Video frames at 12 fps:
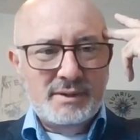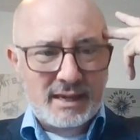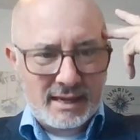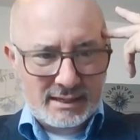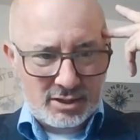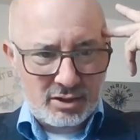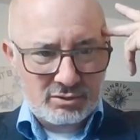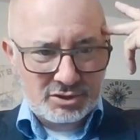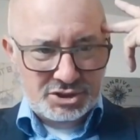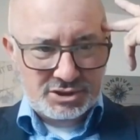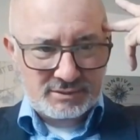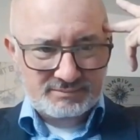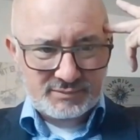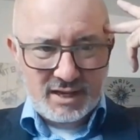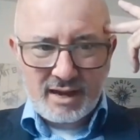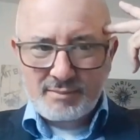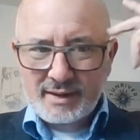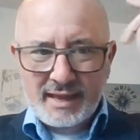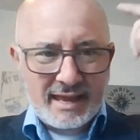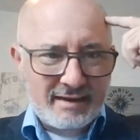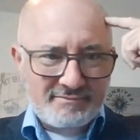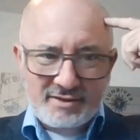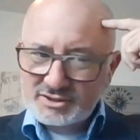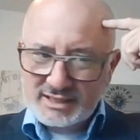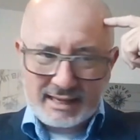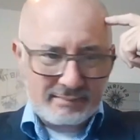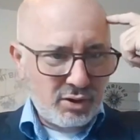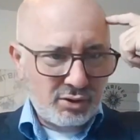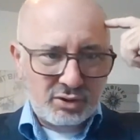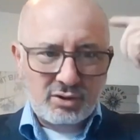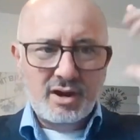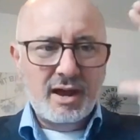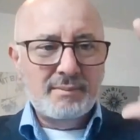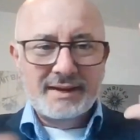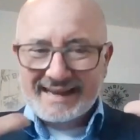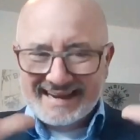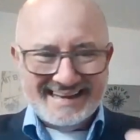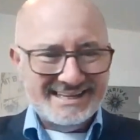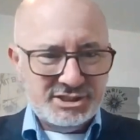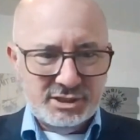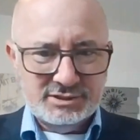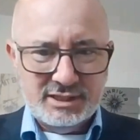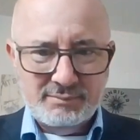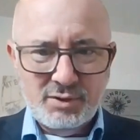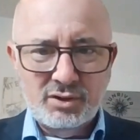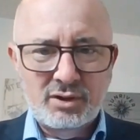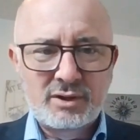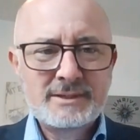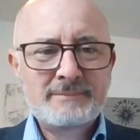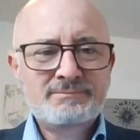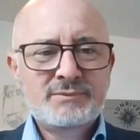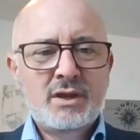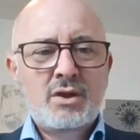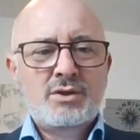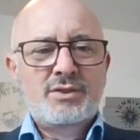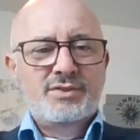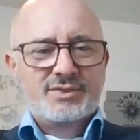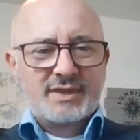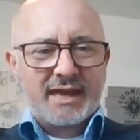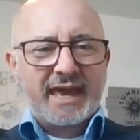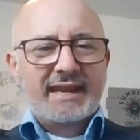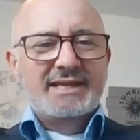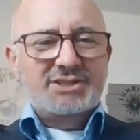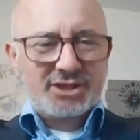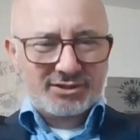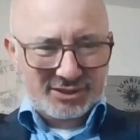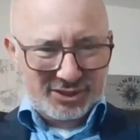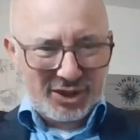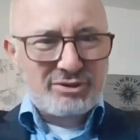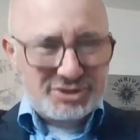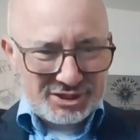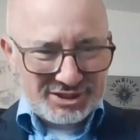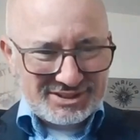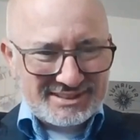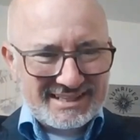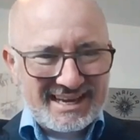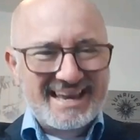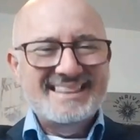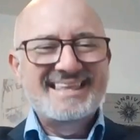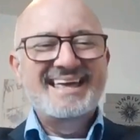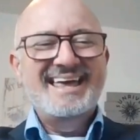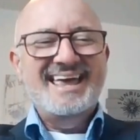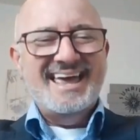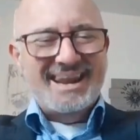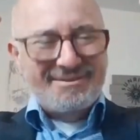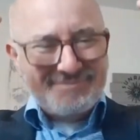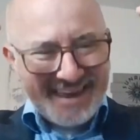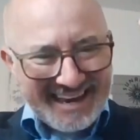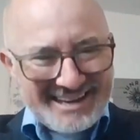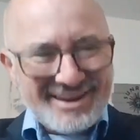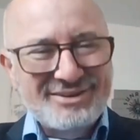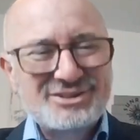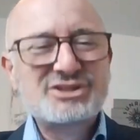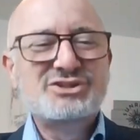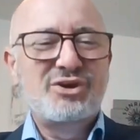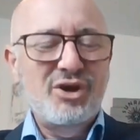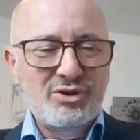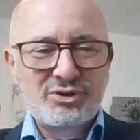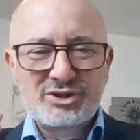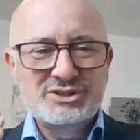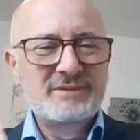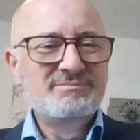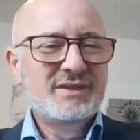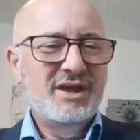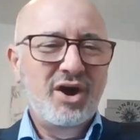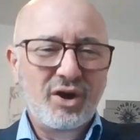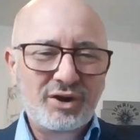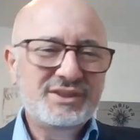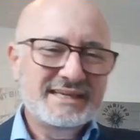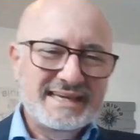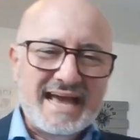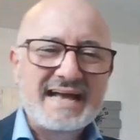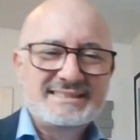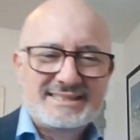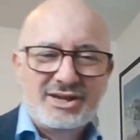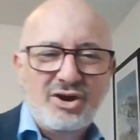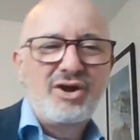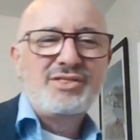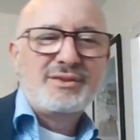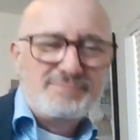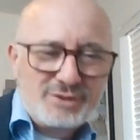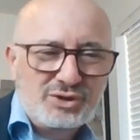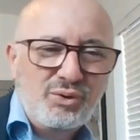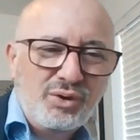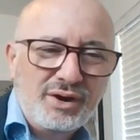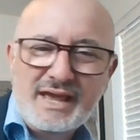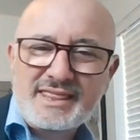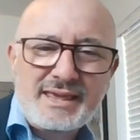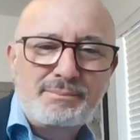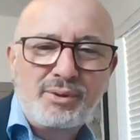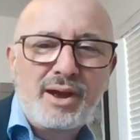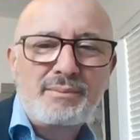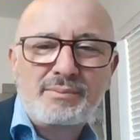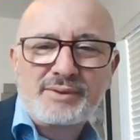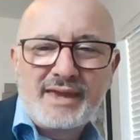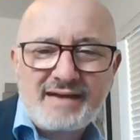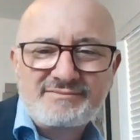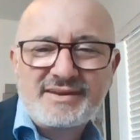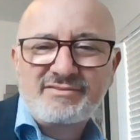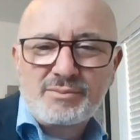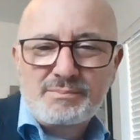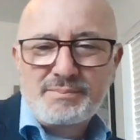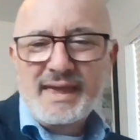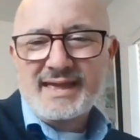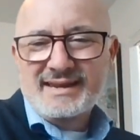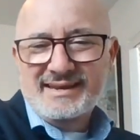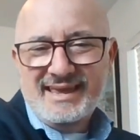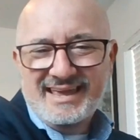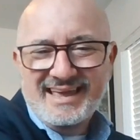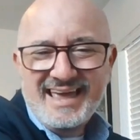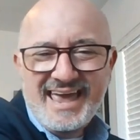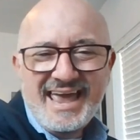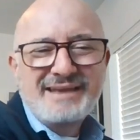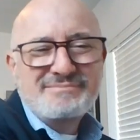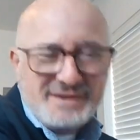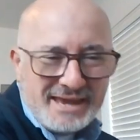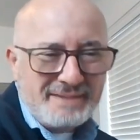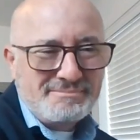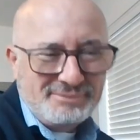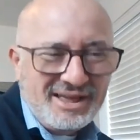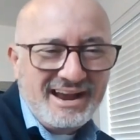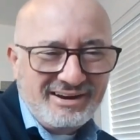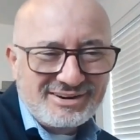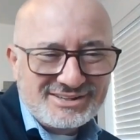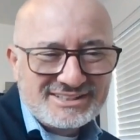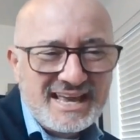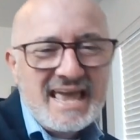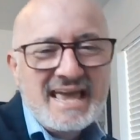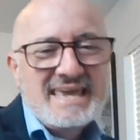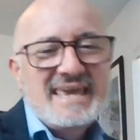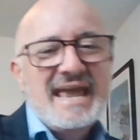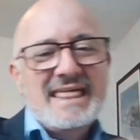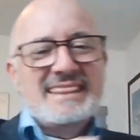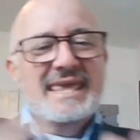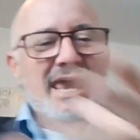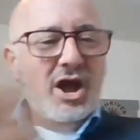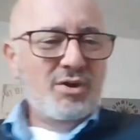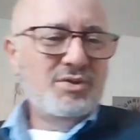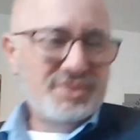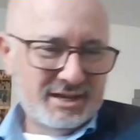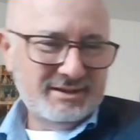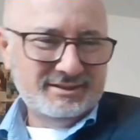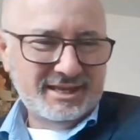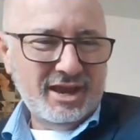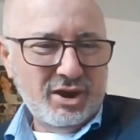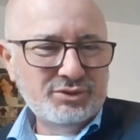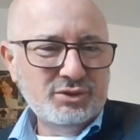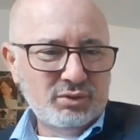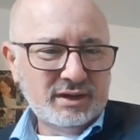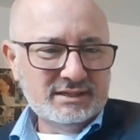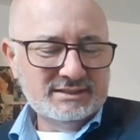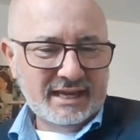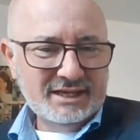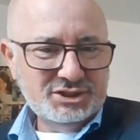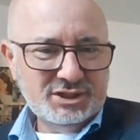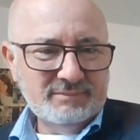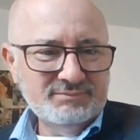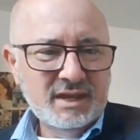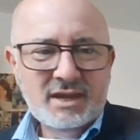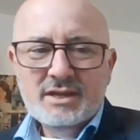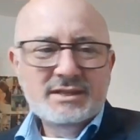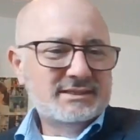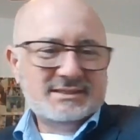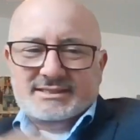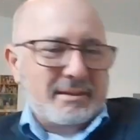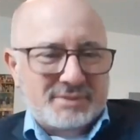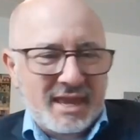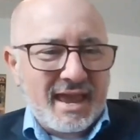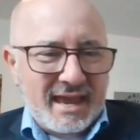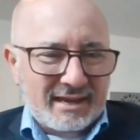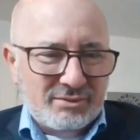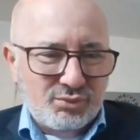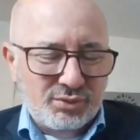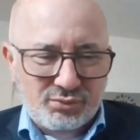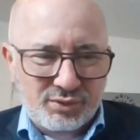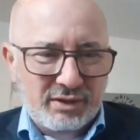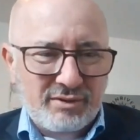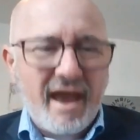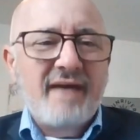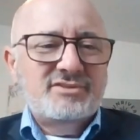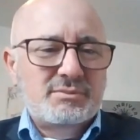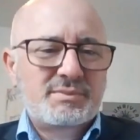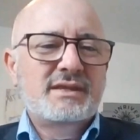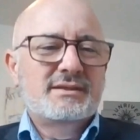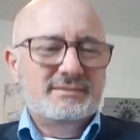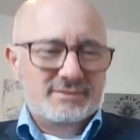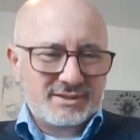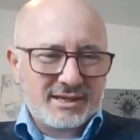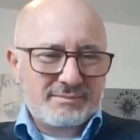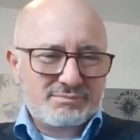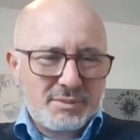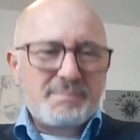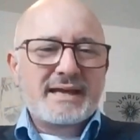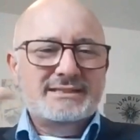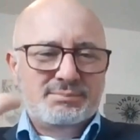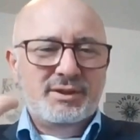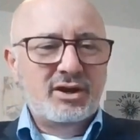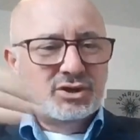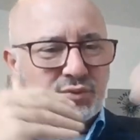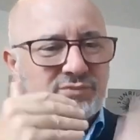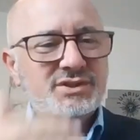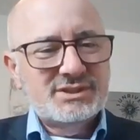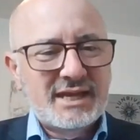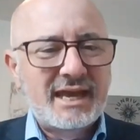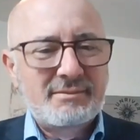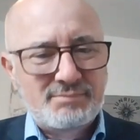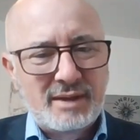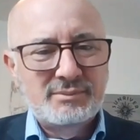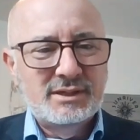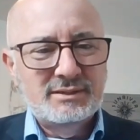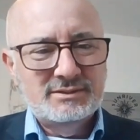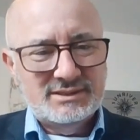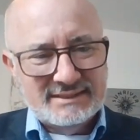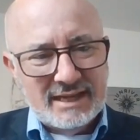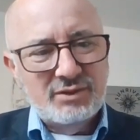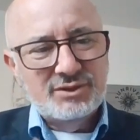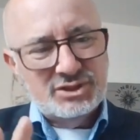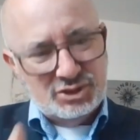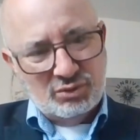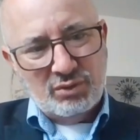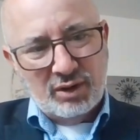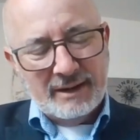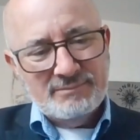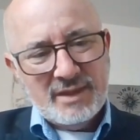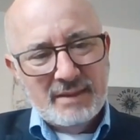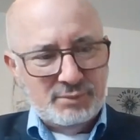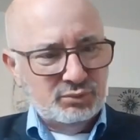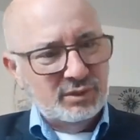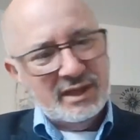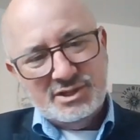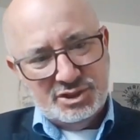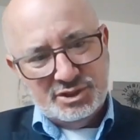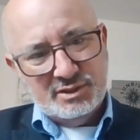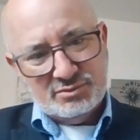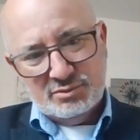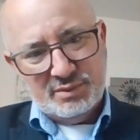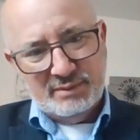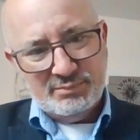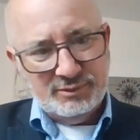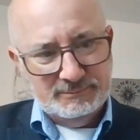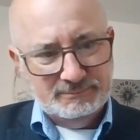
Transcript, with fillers: N B A coach. I'm an N F L team owner. I'm an N H L team owner. The N H L coaches and the N B A coaches or owners aren't the guys that are on the court, and they probably have never been N B A players, yet they own the, they own the organization. It's the same thing. We don't have to be the, the, the best players. We've just got to be able to sell the story and build relationships with